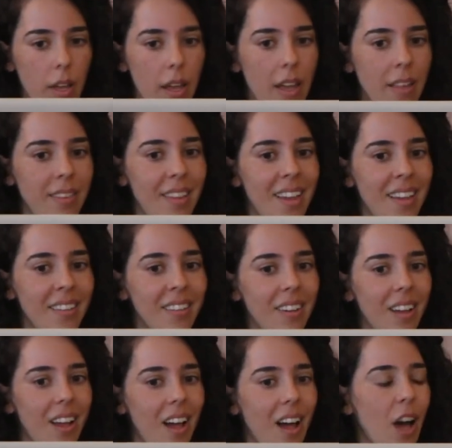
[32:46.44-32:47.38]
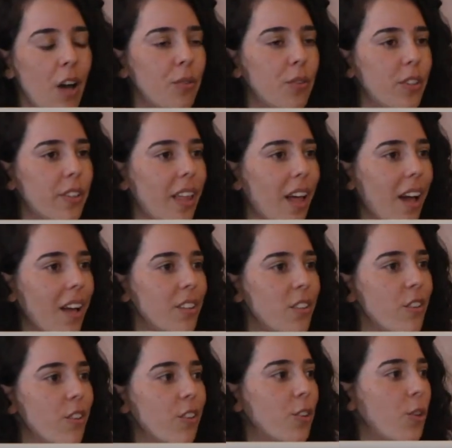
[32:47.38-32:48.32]
And then after that,
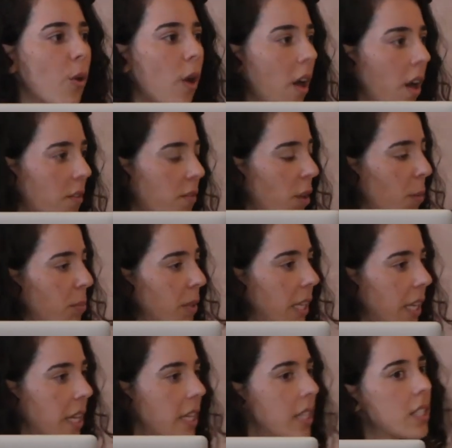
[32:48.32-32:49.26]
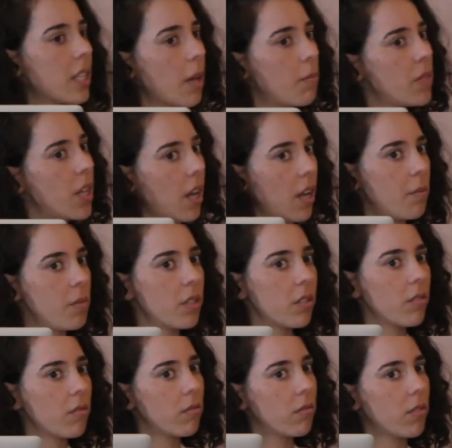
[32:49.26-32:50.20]
you have a plea sometimes.
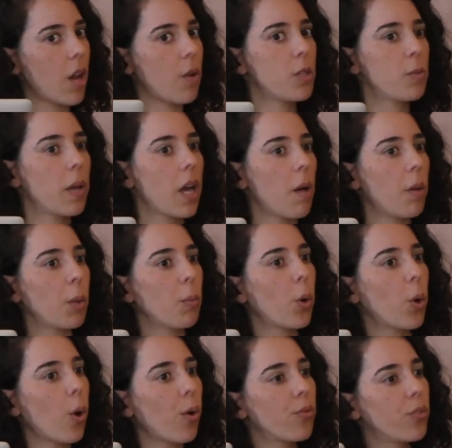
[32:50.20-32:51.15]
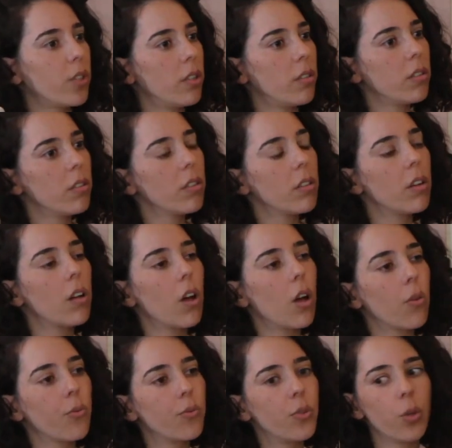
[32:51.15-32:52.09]
Now it's becoming more often
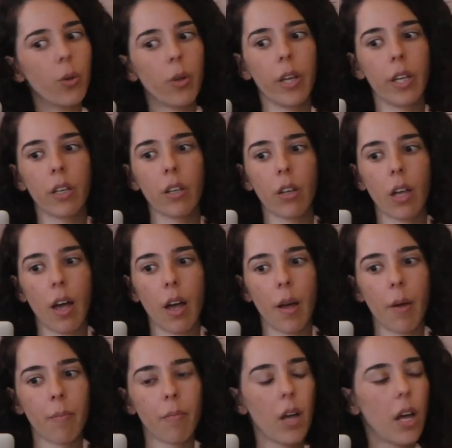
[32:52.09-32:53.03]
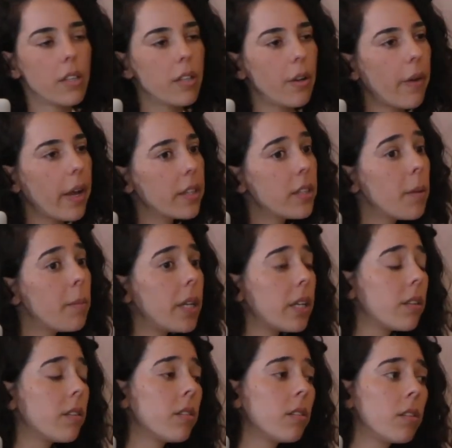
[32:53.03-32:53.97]
of doing a direct
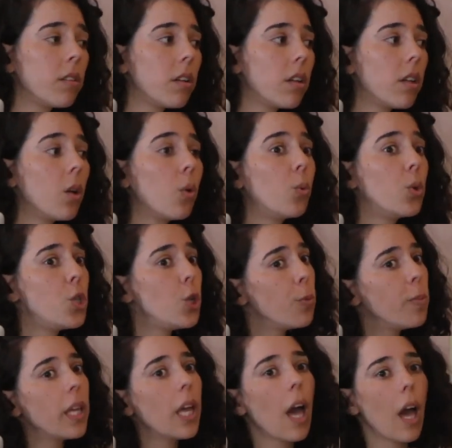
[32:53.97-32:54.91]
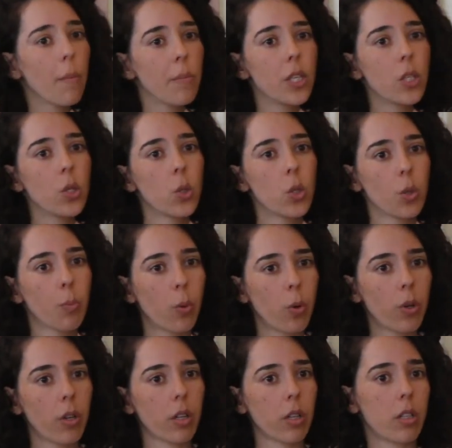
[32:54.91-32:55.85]
debit. Would you be happy to
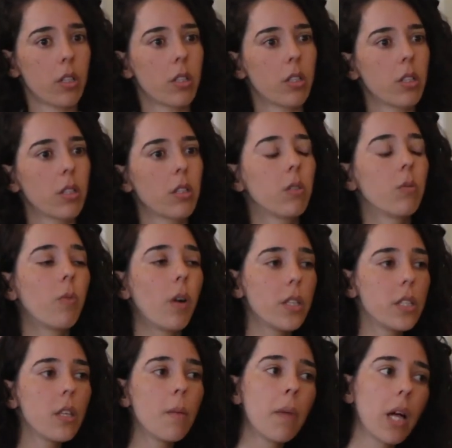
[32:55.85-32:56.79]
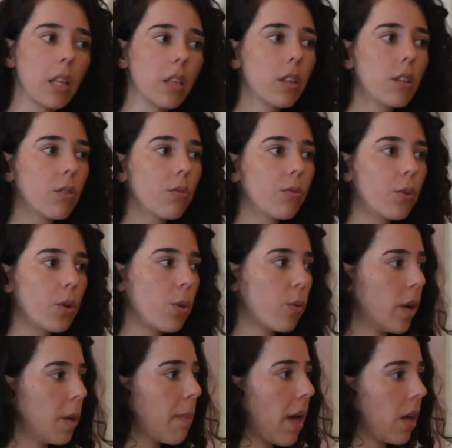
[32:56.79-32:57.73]
support us once a month for
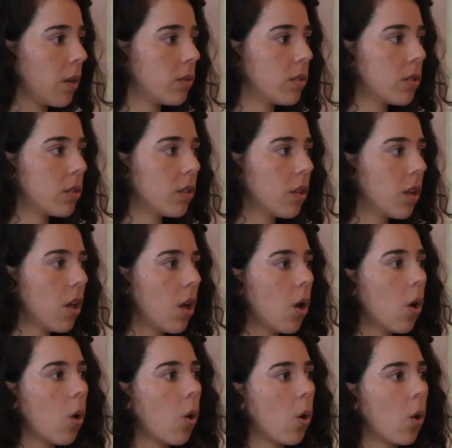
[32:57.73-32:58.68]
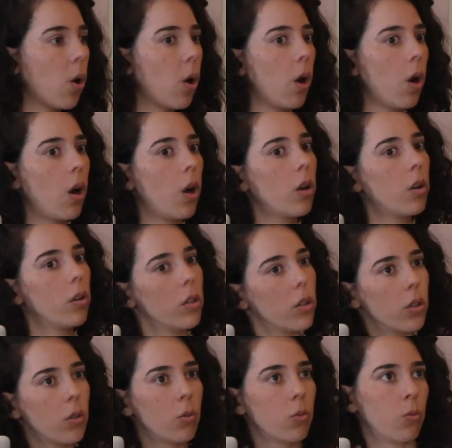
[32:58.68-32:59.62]
£3 or
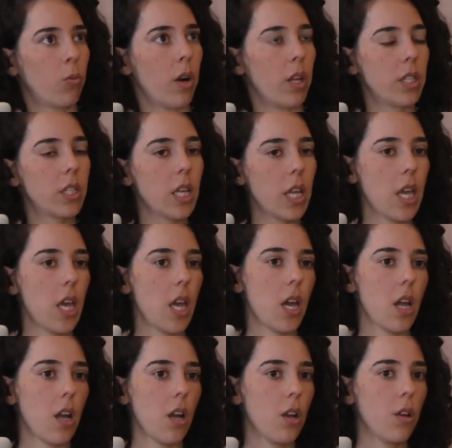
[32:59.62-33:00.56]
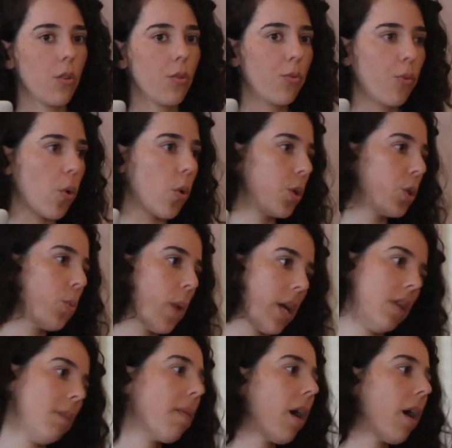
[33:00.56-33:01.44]
once a year for £20?